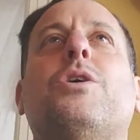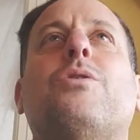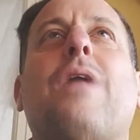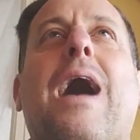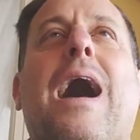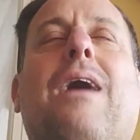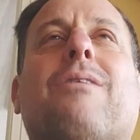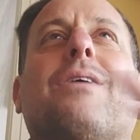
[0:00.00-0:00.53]
do
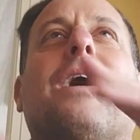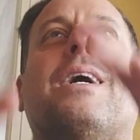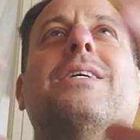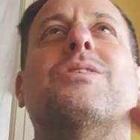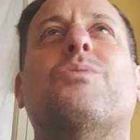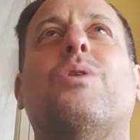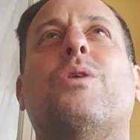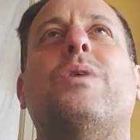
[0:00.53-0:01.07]
now,
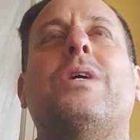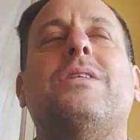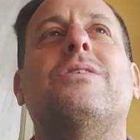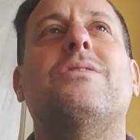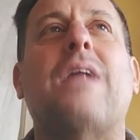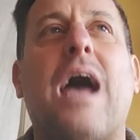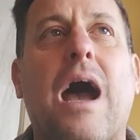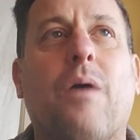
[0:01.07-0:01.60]
guys? What do we
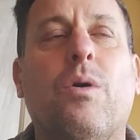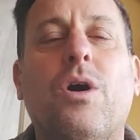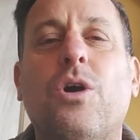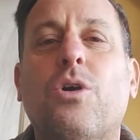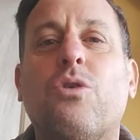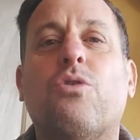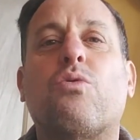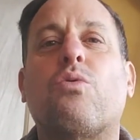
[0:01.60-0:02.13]
do now?
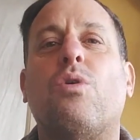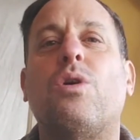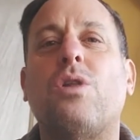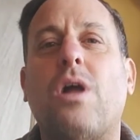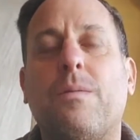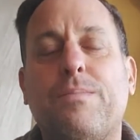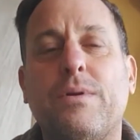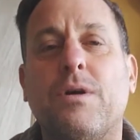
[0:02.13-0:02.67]

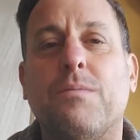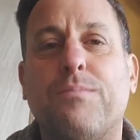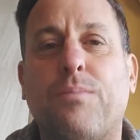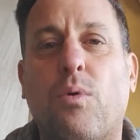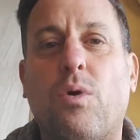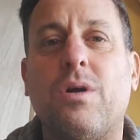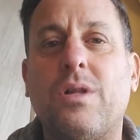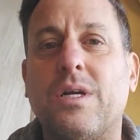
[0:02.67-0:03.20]
Crawl up in a
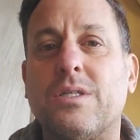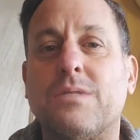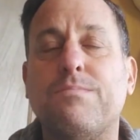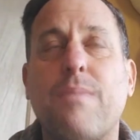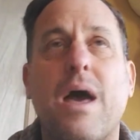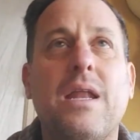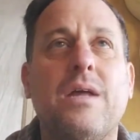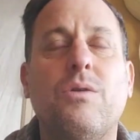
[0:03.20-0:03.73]
ball
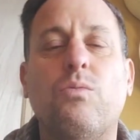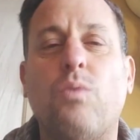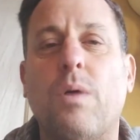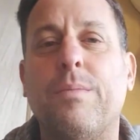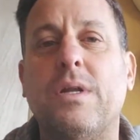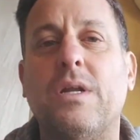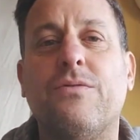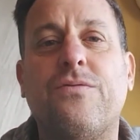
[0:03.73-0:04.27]
as men and
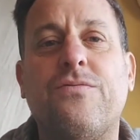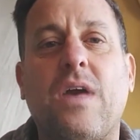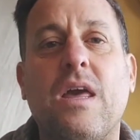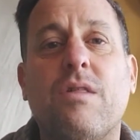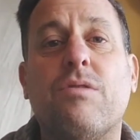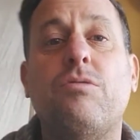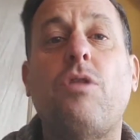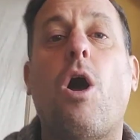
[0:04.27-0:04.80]
women of
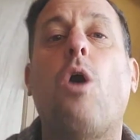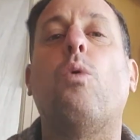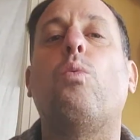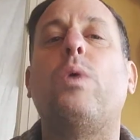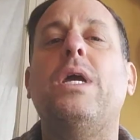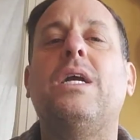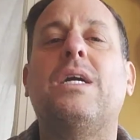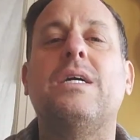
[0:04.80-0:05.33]
faith? No,
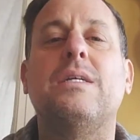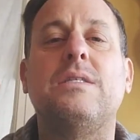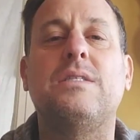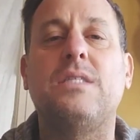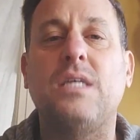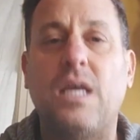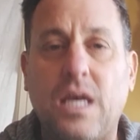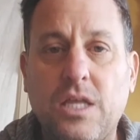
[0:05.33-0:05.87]
we
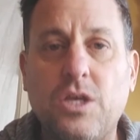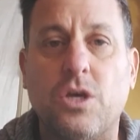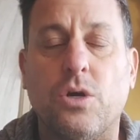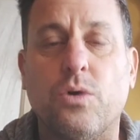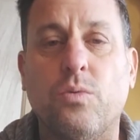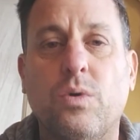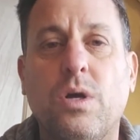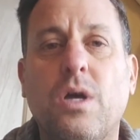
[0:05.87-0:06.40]

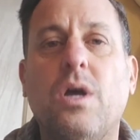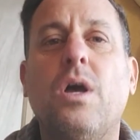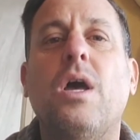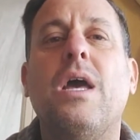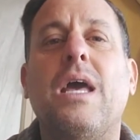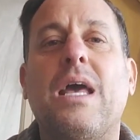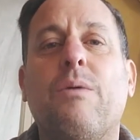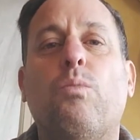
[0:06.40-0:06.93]
continue
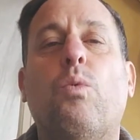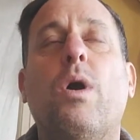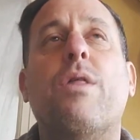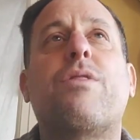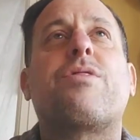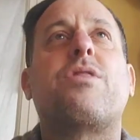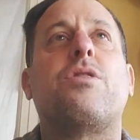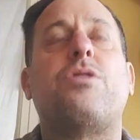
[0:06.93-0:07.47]

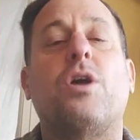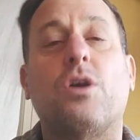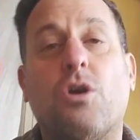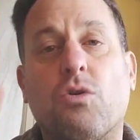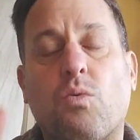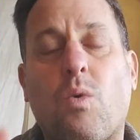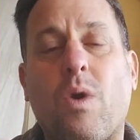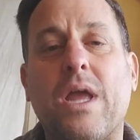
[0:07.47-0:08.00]
with the
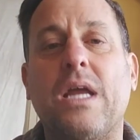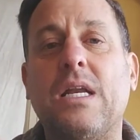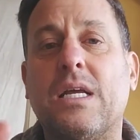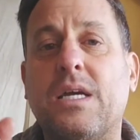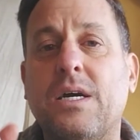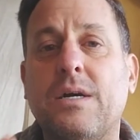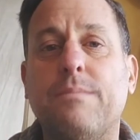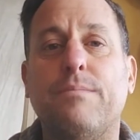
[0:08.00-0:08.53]
Great
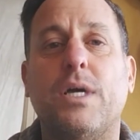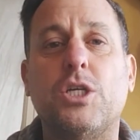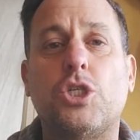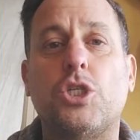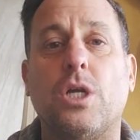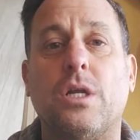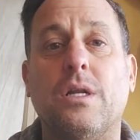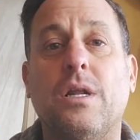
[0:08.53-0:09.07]

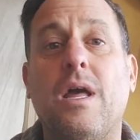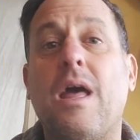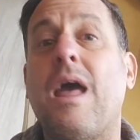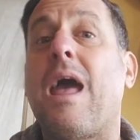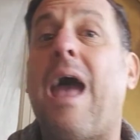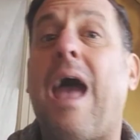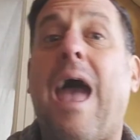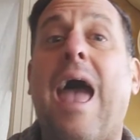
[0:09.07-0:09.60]
Commission
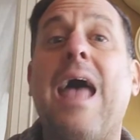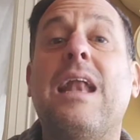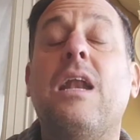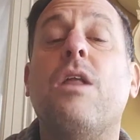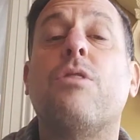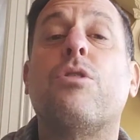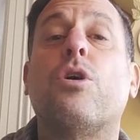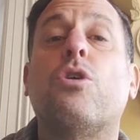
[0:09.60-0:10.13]

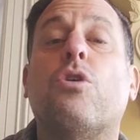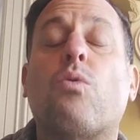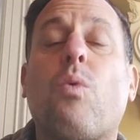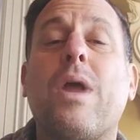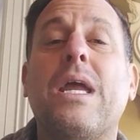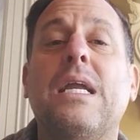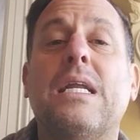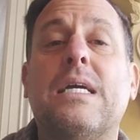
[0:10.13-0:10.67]
and the
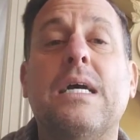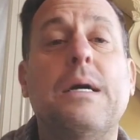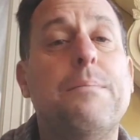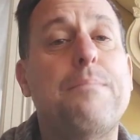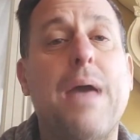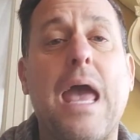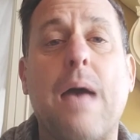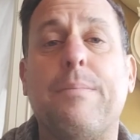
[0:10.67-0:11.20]
Great
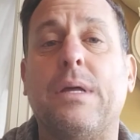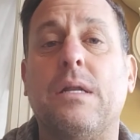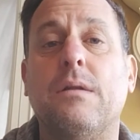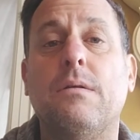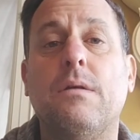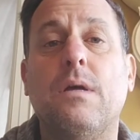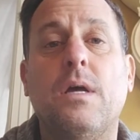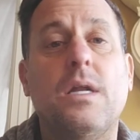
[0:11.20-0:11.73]
Commandment
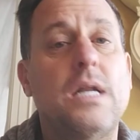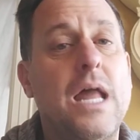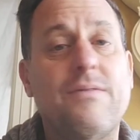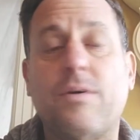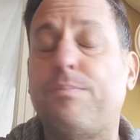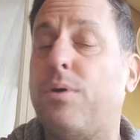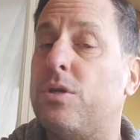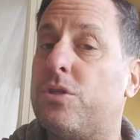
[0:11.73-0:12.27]

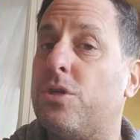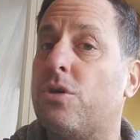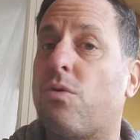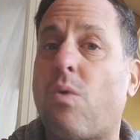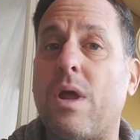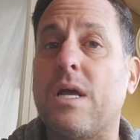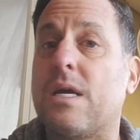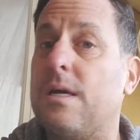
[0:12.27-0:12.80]
Never put the
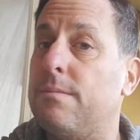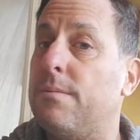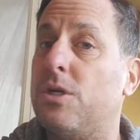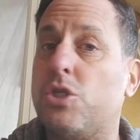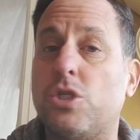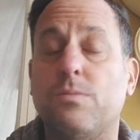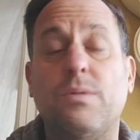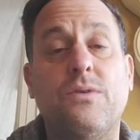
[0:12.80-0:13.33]
Great
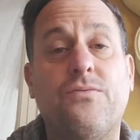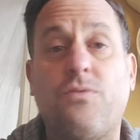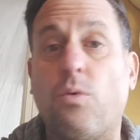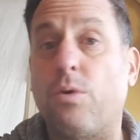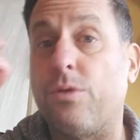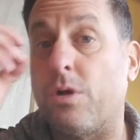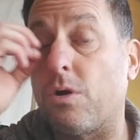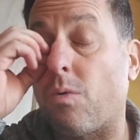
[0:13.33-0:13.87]
Commission
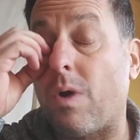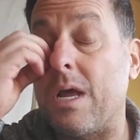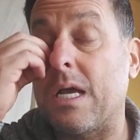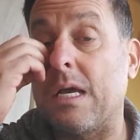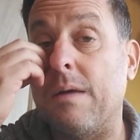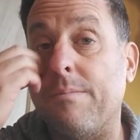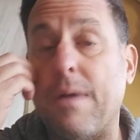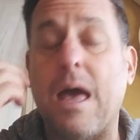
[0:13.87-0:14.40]
before the
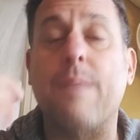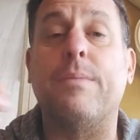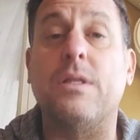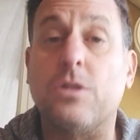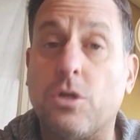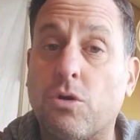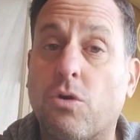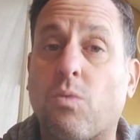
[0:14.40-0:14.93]
Great
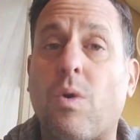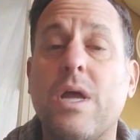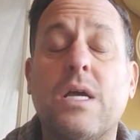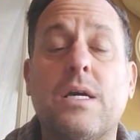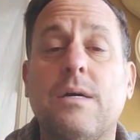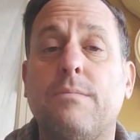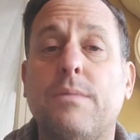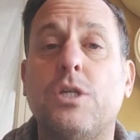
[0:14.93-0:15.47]
Commandment. The
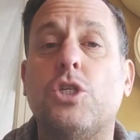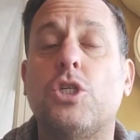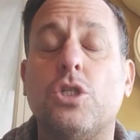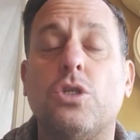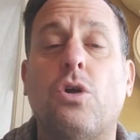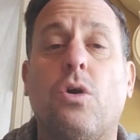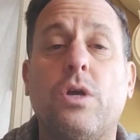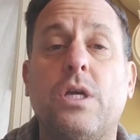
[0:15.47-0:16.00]
Great
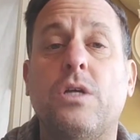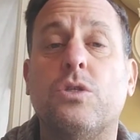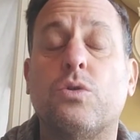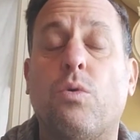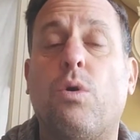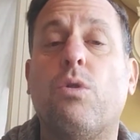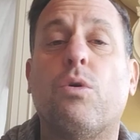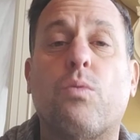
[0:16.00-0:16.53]
Commission going
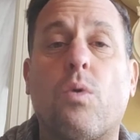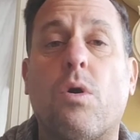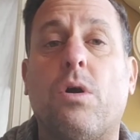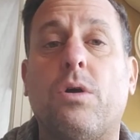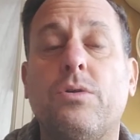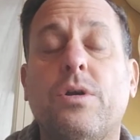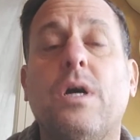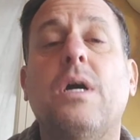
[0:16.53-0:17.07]
into all the
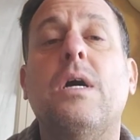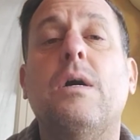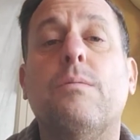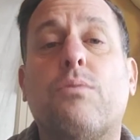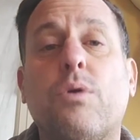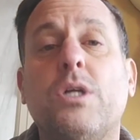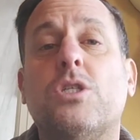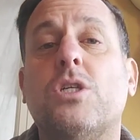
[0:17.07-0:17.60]
world,
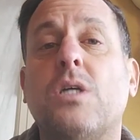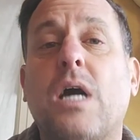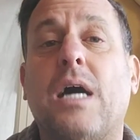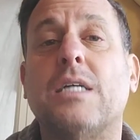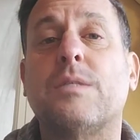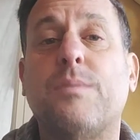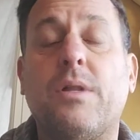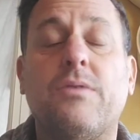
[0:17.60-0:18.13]
preach the
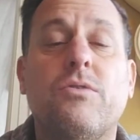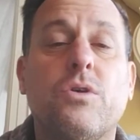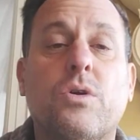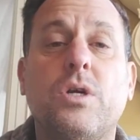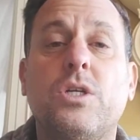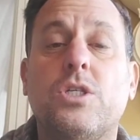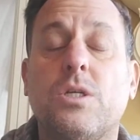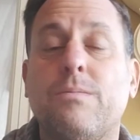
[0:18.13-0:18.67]
gospel, every
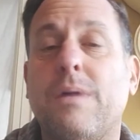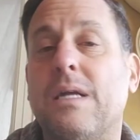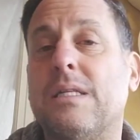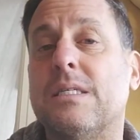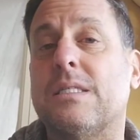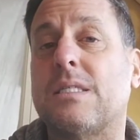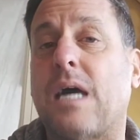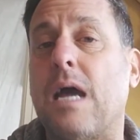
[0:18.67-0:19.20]
creature, make make
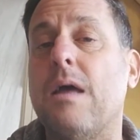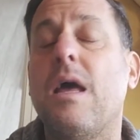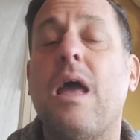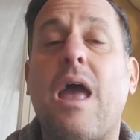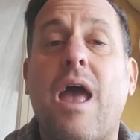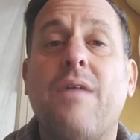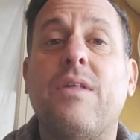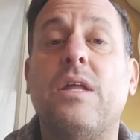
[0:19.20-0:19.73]
disciples.
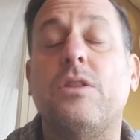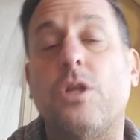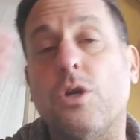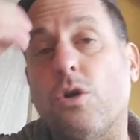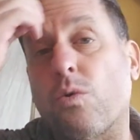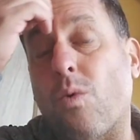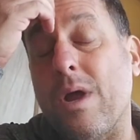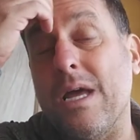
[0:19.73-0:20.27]
And then
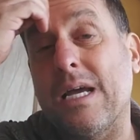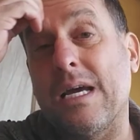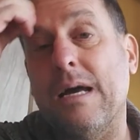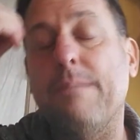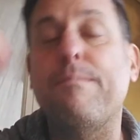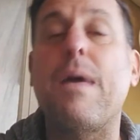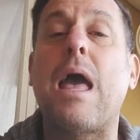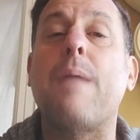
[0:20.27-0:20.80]
the Great
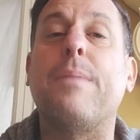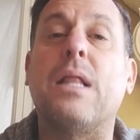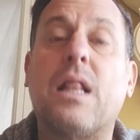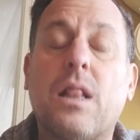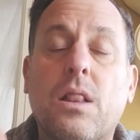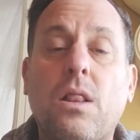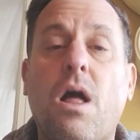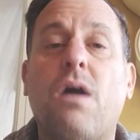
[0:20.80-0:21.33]

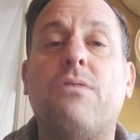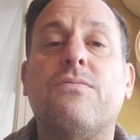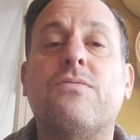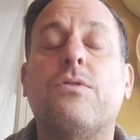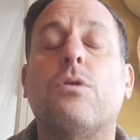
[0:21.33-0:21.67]
Commandment love